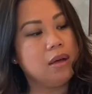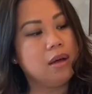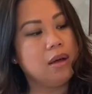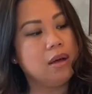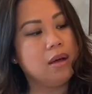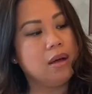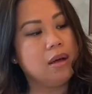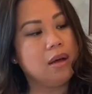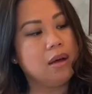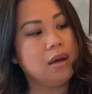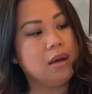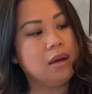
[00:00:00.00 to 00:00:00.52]

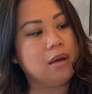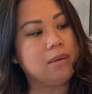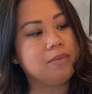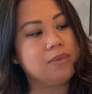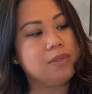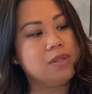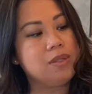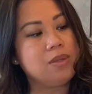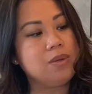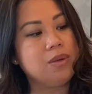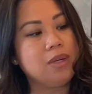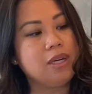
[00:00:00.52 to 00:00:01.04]

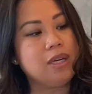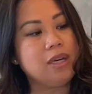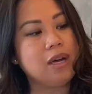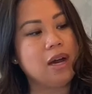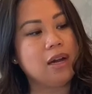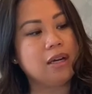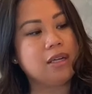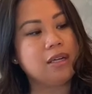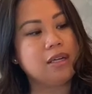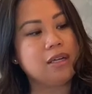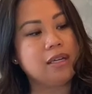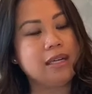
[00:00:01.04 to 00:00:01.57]

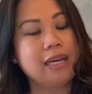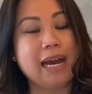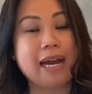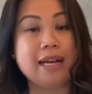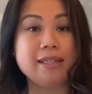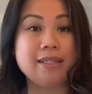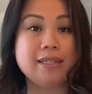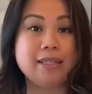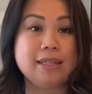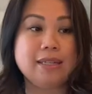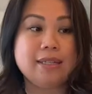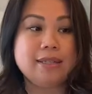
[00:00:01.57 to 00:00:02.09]
sukiyaki
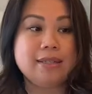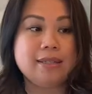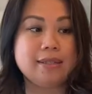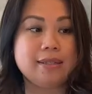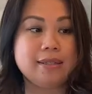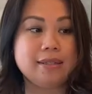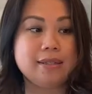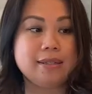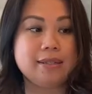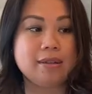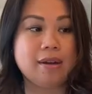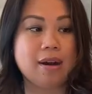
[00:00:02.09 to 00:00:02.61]
Cantonese
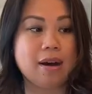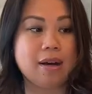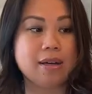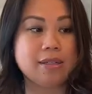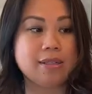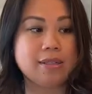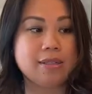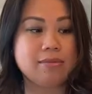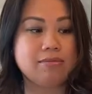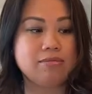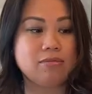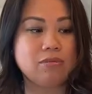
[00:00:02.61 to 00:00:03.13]
sauce,
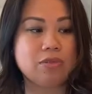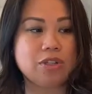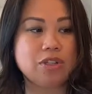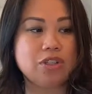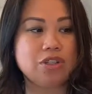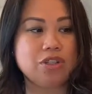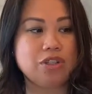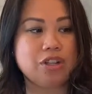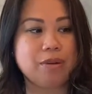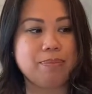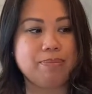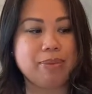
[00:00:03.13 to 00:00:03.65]

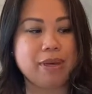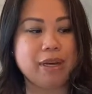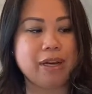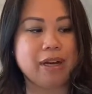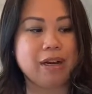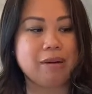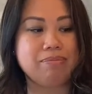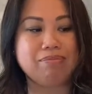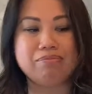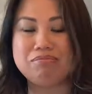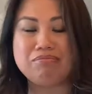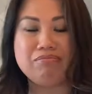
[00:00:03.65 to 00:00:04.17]
which you could pick
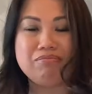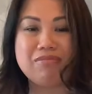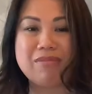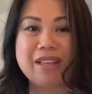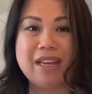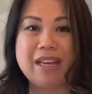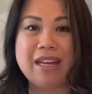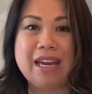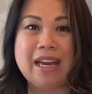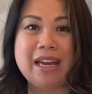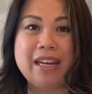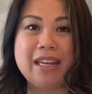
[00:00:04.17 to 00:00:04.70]
up
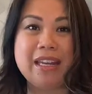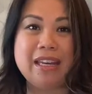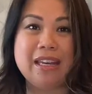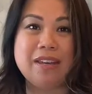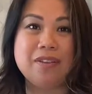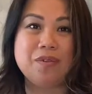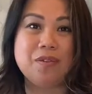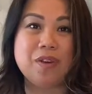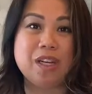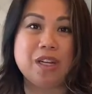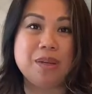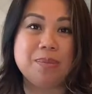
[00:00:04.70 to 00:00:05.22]
at any
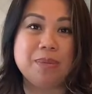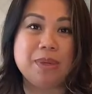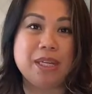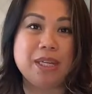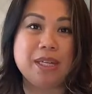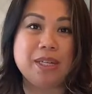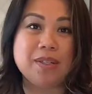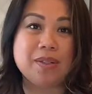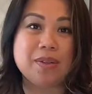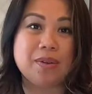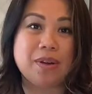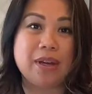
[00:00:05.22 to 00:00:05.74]

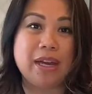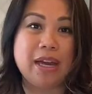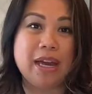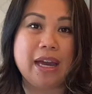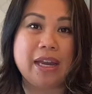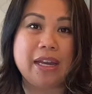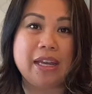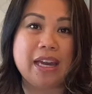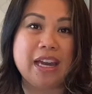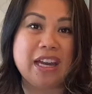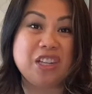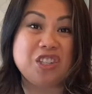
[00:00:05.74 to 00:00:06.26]
Vietnamese or
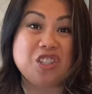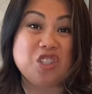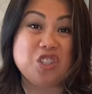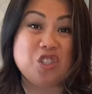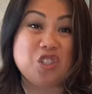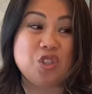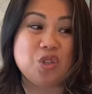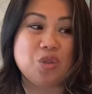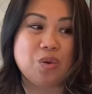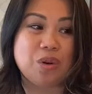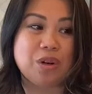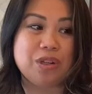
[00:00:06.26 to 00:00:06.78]
any Asian
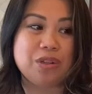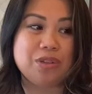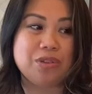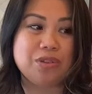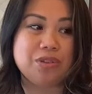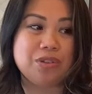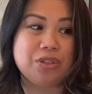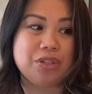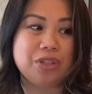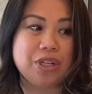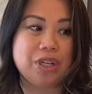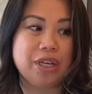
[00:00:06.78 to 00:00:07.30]
store
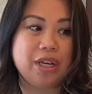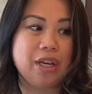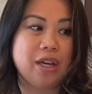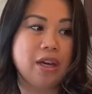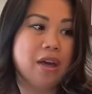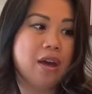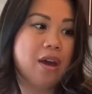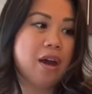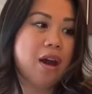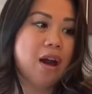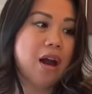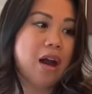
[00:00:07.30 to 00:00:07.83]
usually.
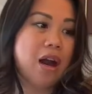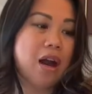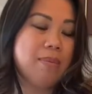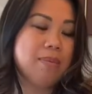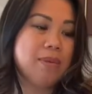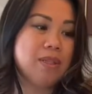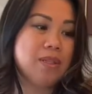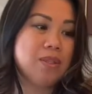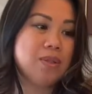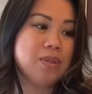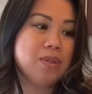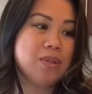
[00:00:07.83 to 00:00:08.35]

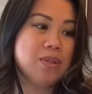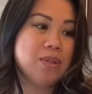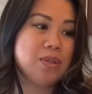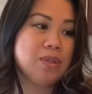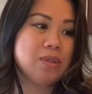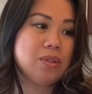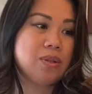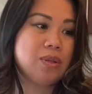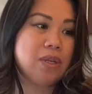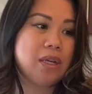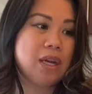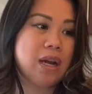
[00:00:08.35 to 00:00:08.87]
It's
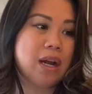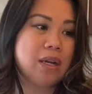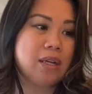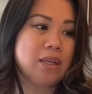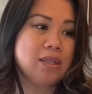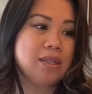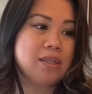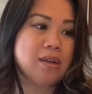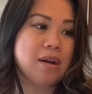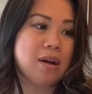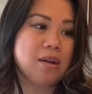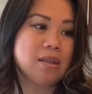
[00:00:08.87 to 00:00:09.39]
sukiyaki
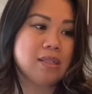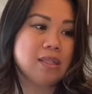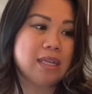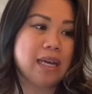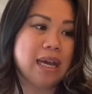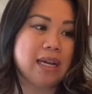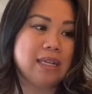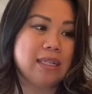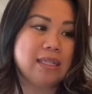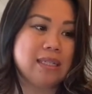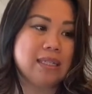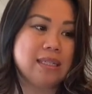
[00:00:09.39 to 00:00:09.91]
sauce,
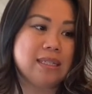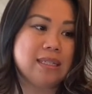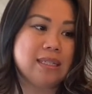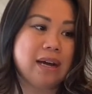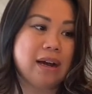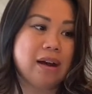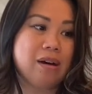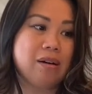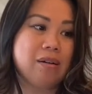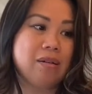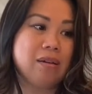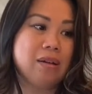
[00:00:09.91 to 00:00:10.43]
Cantonese
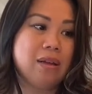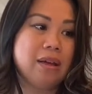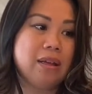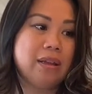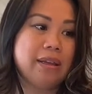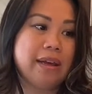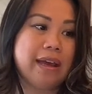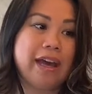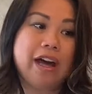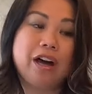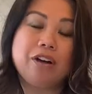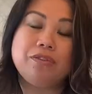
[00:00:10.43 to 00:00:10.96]
style, a
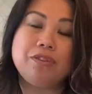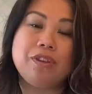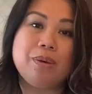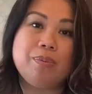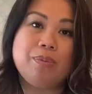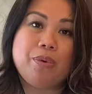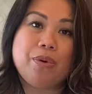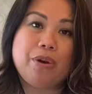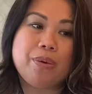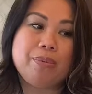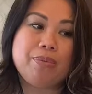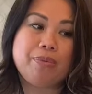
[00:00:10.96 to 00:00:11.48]
healthy
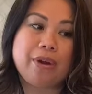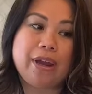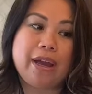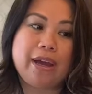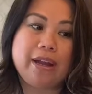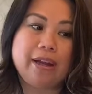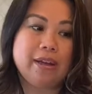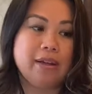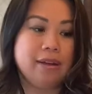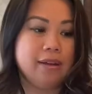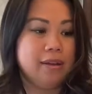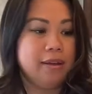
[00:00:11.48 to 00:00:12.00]
boy
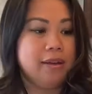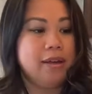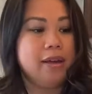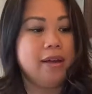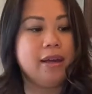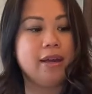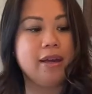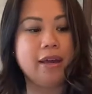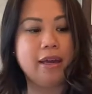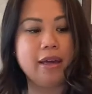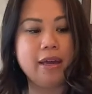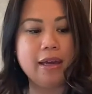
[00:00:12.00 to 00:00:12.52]
brand.
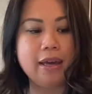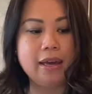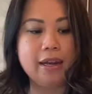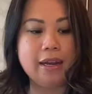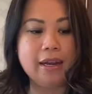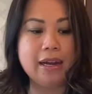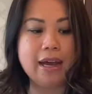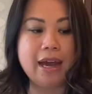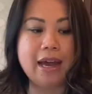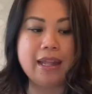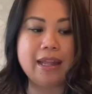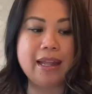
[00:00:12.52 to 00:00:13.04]
And
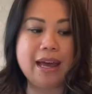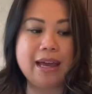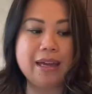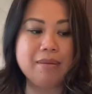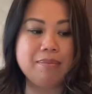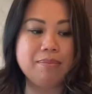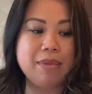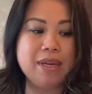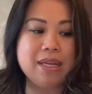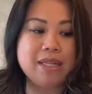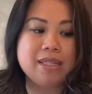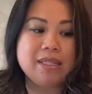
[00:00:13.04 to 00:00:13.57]
then I like
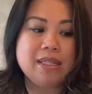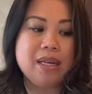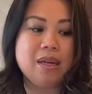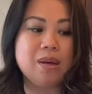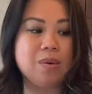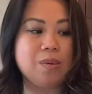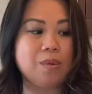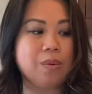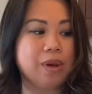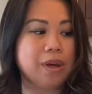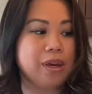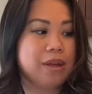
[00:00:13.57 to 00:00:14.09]
mixing
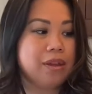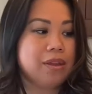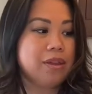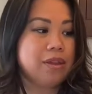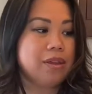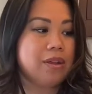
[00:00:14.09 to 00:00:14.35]
it with